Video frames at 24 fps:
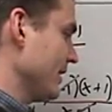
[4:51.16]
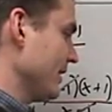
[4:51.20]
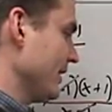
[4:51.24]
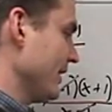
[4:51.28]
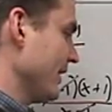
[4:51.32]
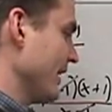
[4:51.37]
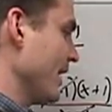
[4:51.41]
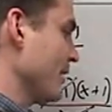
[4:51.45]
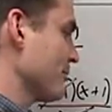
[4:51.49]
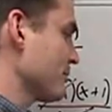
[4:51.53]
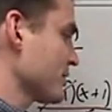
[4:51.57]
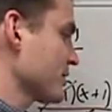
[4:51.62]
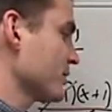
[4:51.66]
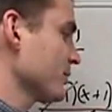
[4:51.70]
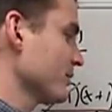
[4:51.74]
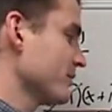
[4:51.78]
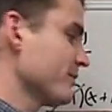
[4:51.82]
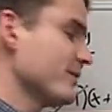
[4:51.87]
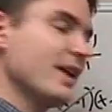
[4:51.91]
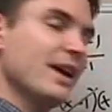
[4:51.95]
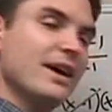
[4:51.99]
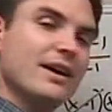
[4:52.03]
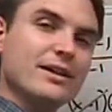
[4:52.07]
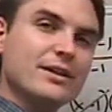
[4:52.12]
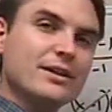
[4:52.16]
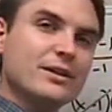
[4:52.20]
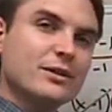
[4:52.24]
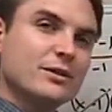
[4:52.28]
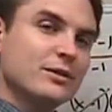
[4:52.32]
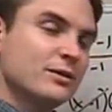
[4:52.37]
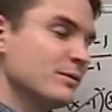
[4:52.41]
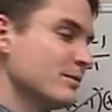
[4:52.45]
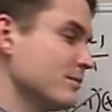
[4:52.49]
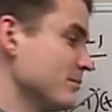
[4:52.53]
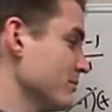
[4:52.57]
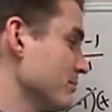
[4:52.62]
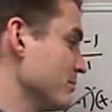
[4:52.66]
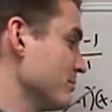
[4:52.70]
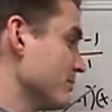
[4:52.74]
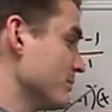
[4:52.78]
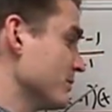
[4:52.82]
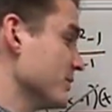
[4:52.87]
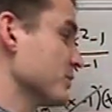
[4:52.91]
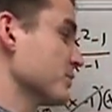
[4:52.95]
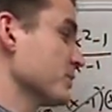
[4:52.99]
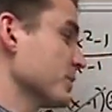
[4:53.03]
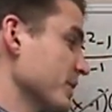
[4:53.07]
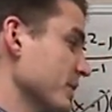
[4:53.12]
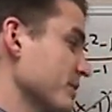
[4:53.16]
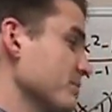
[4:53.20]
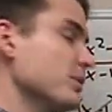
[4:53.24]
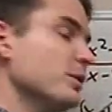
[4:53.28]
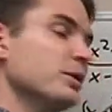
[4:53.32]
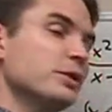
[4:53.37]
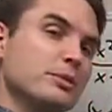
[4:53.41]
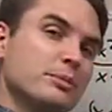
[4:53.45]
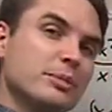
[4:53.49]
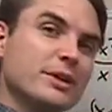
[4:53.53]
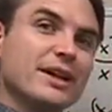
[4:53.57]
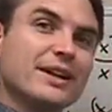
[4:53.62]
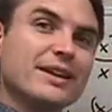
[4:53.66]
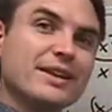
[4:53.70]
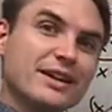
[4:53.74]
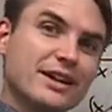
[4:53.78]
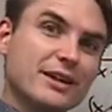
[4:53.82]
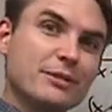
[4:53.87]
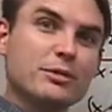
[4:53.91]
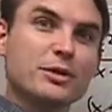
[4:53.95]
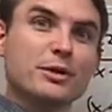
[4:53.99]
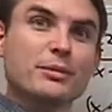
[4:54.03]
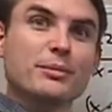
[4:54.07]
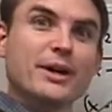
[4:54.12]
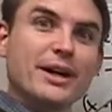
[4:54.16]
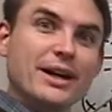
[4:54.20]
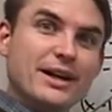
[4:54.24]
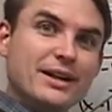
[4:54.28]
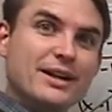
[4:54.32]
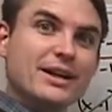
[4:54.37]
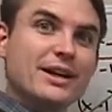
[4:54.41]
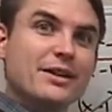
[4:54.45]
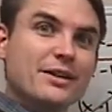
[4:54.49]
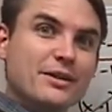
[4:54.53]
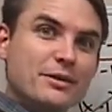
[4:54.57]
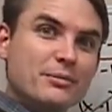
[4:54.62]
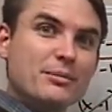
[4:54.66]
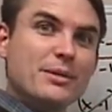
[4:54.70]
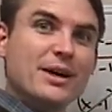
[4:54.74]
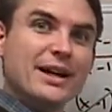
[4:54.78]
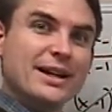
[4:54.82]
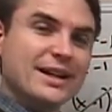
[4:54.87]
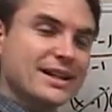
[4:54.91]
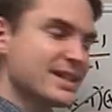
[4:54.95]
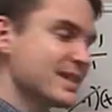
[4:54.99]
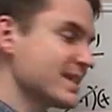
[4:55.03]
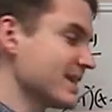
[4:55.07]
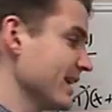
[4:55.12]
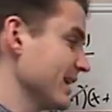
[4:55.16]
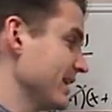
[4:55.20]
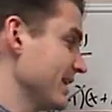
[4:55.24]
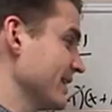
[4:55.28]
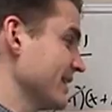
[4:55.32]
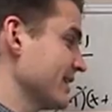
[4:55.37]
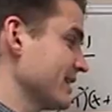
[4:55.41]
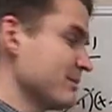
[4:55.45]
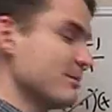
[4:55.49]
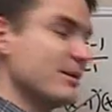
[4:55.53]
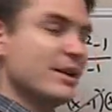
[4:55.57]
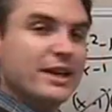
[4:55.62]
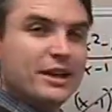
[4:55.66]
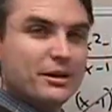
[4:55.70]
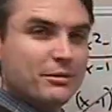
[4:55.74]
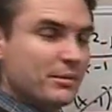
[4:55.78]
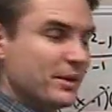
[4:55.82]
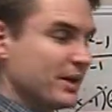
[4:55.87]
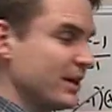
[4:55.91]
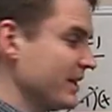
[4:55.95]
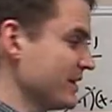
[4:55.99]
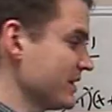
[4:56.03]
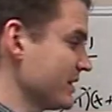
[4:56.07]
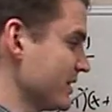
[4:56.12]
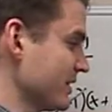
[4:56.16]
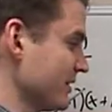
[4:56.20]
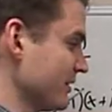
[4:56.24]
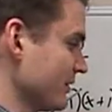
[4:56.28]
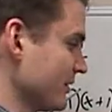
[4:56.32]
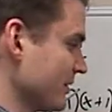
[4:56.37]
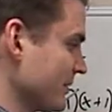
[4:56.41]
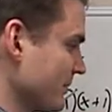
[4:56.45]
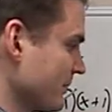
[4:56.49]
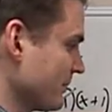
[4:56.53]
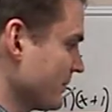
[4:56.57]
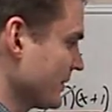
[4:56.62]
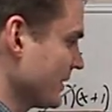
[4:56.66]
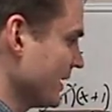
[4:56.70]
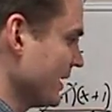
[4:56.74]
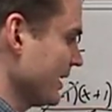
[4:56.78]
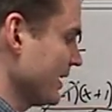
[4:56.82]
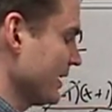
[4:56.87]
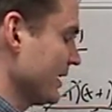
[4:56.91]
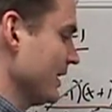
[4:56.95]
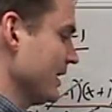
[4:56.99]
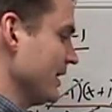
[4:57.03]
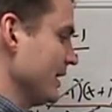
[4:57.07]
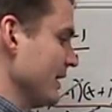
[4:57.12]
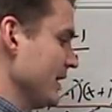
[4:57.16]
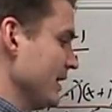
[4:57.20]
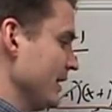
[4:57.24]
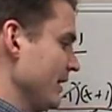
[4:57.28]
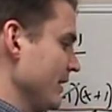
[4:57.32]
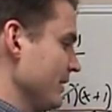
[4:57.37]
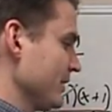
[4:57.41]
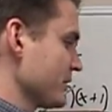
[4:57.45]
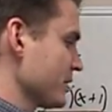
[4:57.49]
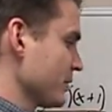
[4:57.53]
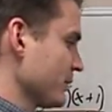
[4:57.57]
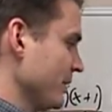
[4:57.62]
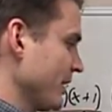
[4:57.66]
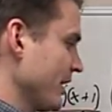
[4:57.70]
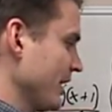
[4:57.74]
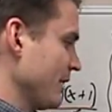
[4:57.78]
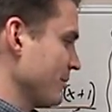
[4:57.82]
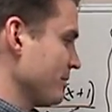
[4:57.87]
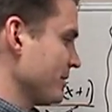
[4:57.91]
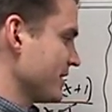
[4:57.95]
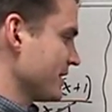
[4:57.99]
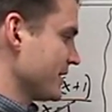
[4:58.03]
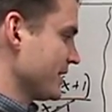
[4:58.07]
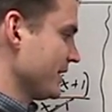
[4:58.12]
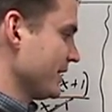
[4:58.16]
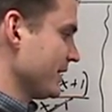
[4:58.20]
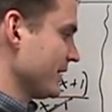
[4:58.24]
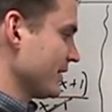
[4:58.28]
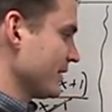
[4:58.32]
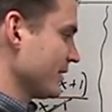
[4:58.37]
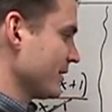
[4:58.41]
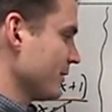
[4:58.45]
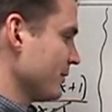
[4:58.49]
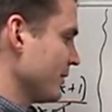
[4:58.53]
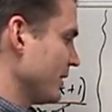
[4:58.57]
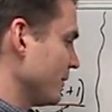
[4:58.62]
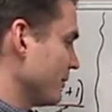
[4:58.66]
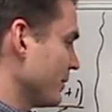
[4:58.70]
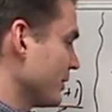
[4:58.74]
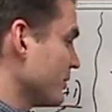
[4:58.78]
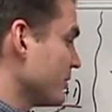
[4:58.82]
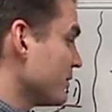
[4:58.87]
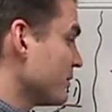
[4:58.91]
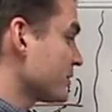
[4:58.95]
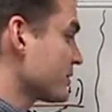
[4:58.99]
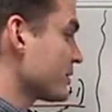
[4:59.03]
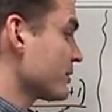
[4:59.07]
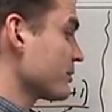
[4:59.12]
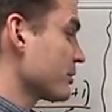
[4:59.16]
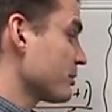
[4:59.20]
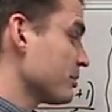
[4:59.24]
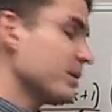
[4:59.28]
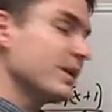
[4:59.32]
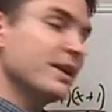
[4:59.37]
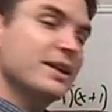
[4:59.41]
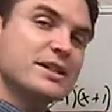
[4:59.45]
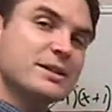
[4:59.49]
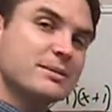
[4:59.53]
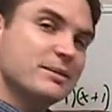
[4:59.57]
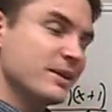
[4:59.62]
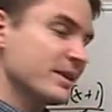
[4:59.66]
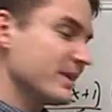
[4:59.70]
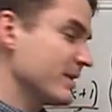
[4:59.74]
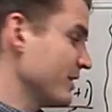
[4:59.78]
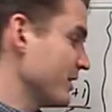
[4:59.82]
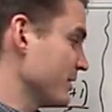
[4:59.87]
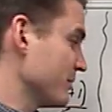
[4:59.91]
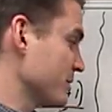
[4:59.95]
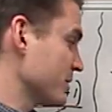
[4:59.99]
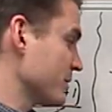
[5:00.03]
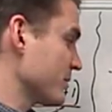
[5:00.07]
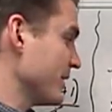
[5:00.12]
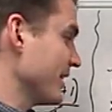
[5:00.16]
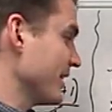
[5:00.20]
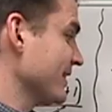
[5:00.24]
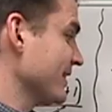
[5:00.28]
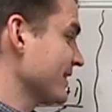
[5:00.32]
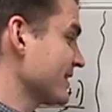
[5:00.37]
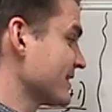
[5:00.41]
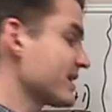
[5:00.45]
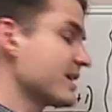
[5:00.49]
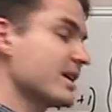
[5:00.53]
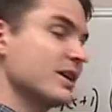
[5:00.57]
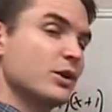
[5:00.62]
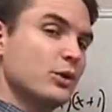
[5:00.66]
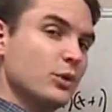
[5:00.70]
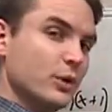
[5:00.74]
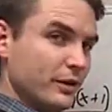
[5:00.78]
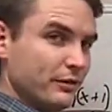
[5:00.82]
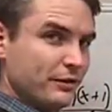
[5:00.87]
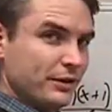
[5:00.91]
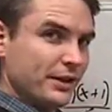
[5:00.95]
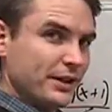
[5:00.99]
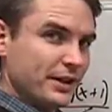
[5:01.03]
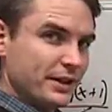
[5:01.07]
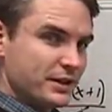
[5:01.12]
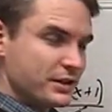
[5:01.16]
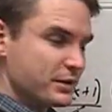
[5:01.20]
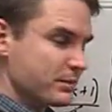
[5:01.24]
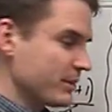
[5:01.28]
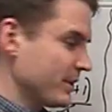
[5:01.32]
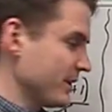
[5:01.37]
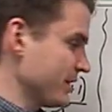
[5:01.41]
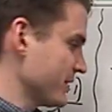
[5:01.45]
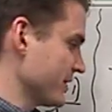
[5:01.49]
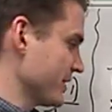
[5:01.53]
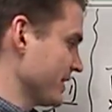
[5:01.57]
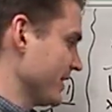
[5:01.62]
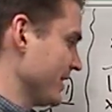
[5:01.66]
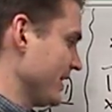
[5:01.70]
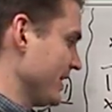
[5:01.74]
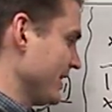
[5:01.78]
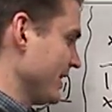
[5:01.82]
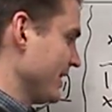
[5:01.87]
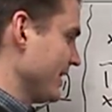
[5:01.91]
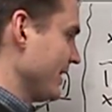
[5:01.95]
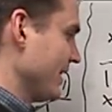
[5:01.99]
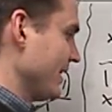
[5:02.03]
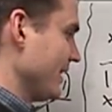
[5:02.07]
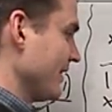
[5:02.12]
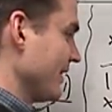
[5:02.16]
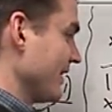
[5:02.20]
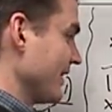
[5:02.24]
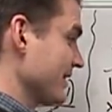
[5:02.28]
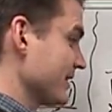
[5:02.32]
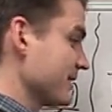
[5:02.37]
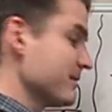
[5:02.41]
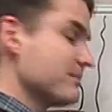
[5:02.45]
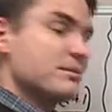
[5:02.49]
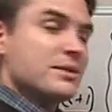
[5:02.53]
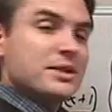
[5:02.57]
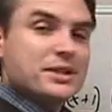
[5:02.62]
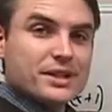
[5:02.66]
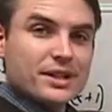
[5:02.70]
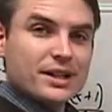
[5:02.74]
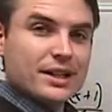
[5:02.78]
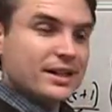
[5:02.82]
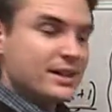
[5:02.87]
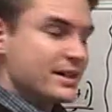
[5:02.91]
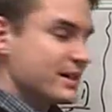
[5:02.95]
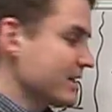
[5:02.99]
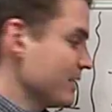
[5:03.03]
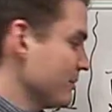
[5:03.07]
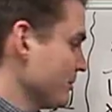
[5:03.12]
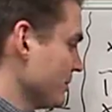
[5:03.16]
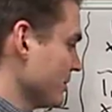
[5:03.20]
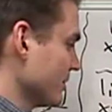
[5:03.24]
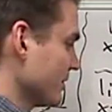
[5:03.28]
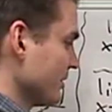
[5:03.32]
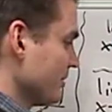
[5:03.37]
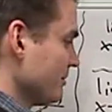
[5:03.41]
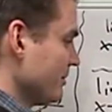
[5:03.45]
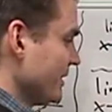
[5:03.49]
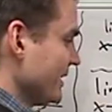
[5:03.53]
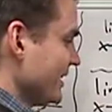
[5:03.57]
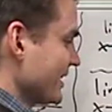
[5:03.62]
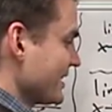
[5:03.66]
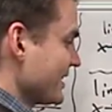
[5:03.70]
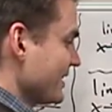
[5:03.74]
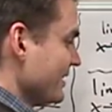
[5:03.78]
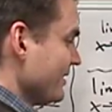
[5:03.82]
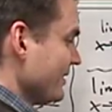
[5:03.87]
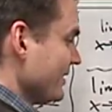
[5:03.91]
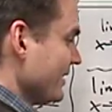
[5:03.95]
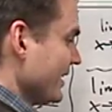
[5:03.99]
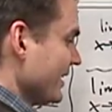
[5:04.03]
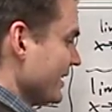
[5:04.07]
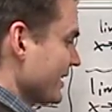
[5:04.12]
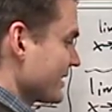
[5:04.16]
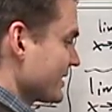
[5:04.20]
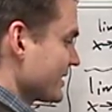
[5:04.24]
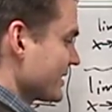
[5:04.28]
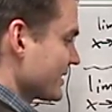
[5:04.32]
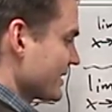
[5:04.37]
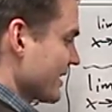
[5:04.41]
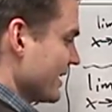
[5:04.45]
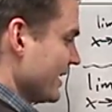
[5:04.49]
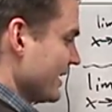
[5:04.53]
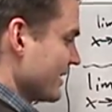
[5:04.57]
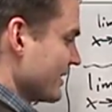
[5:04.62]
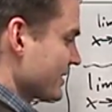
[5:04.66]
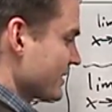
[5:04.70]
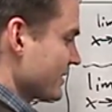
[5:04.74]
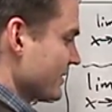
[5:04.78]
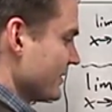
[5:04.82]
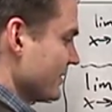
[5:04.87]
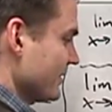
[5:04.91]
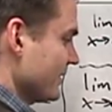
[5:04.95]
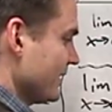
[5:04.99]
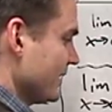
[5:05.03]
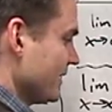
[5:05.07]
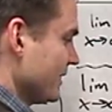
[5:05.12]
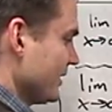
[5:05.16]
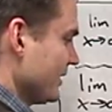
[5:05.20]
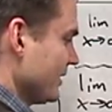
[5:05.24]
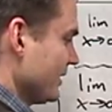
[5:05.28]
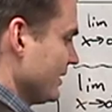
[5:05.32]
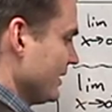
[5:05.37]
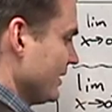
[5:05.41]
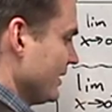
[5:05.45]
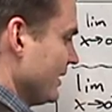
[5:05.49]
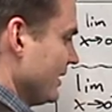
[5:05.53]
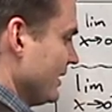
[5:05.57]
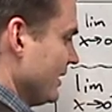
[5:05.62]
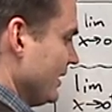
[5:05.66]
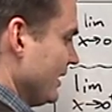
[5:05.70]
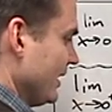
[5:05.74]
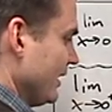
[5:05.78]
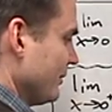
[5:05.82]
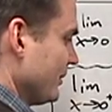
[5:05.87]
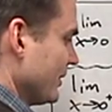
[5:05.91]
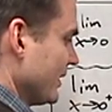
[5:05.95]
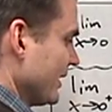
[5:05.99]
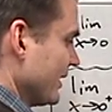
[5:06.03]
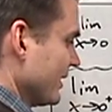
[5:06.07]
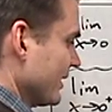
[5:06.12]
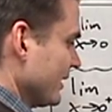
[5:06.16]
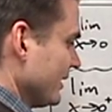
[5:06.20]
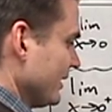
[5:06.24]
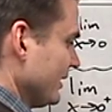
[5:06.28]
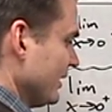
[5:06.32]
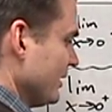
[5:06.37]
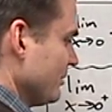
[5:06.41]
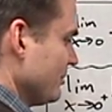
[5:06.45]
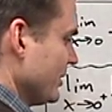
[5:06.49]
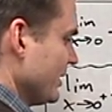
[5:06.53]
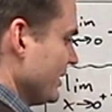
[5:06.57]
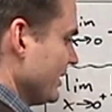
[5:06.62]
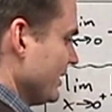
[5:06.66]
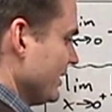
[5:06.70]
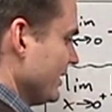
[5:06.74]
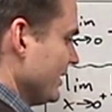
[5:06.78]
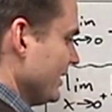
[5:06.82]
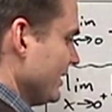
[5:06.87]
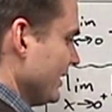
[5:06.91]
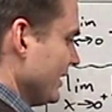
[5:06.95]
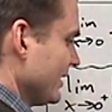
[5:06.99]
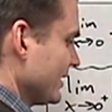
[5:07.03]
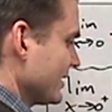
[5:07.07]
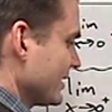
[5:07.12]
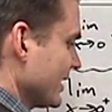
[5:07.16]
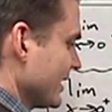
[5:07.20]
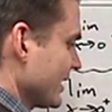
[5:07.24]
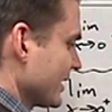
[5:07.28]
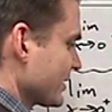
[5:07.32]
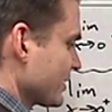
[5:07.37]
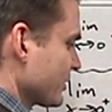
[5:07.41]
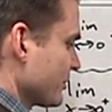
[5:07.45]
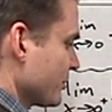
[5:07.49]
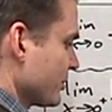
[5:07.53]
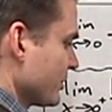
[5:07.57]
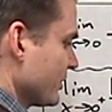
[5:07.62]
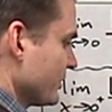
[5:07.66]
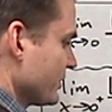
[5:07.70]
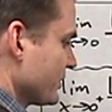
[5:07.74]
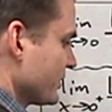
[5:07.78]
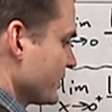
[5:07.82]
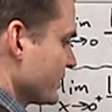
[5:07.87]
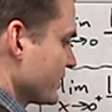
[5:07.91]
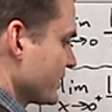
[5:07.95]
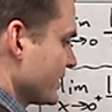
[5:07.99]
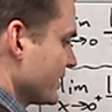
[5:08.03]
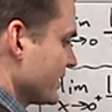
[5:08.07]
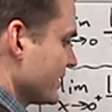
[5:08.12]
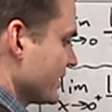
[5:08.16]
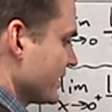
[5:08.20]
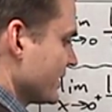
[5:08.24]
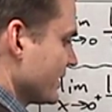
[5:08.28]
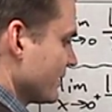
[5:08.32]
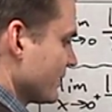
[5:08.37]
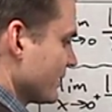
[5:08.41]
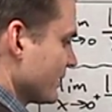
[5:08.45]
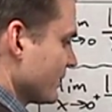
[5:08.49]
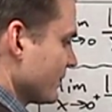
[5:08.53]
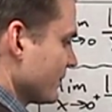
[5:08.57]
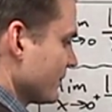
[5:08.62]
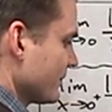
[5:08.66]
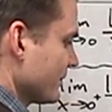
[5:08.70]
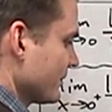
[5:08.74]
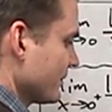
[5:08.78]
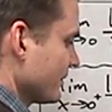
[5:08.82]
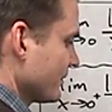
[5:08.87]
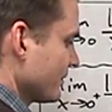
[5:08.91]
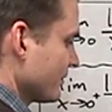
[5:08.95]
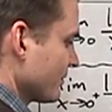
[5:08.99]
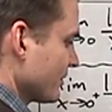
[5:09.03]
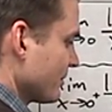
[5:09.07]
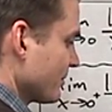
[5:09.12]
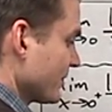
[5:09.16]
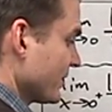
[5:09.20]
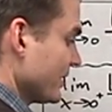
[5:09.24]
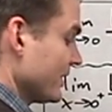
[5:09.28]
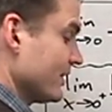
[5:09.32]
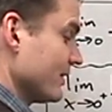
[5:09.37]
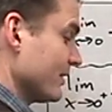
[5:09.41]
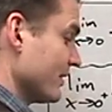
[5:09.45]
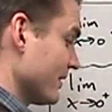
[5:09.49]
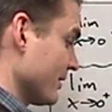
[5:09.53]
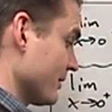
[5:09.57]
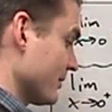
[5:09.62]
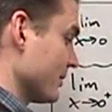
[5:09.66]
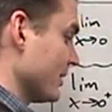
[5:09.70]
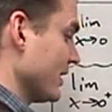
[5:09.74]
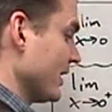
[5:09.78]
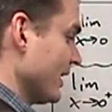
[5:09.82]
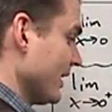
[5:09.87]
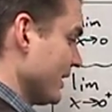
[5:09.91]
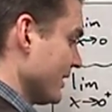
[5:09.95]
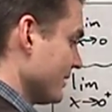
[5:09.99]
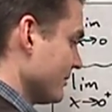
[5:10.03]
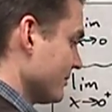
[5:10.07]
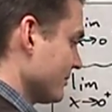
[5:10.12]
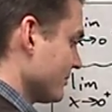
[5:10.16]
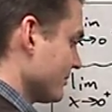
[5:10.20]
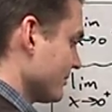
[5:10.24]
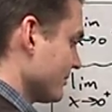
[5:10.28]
the absolute value is really multiplying the number by another minus sign to make it positive. Okay? So what happens here? Well, we use the replacement theorem to this equivalent expression. That is a lot simpler, because here the x's cancel, and we get the limit as x approaches 0 from the right,